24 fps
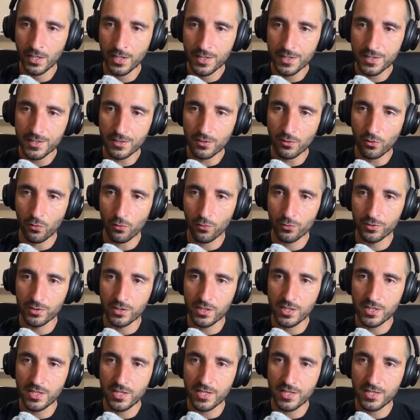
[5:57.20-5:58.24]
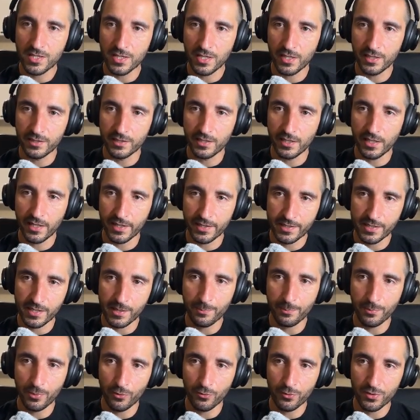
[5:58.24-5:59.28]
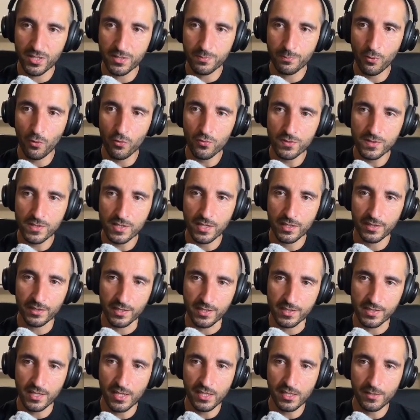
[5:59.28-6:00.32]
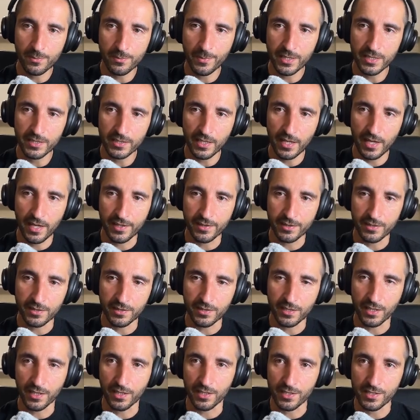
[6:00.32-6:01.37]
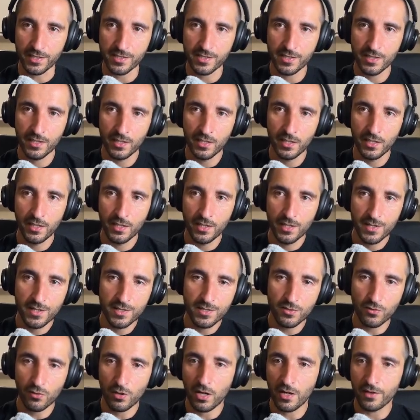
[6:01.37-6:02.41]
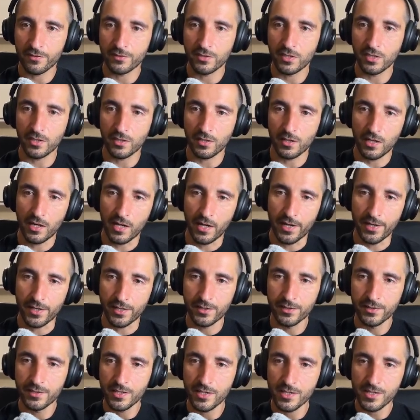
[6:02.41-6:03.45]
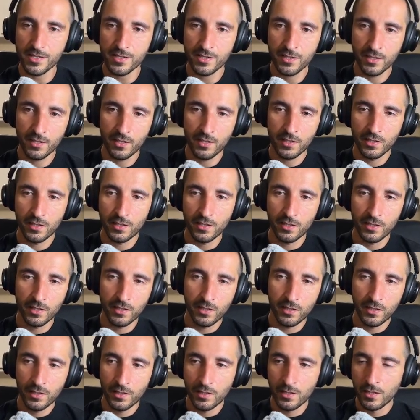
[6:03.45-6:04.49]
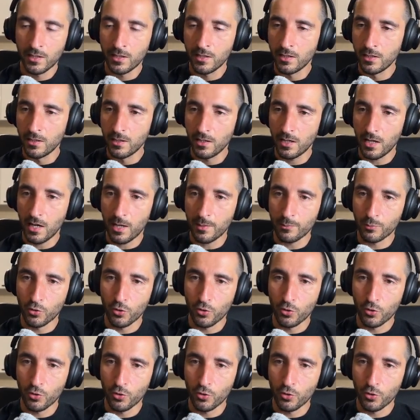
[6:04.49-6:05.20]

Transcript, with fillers: So this is the example response, the sentiment and the tickers. So after I run this, I'm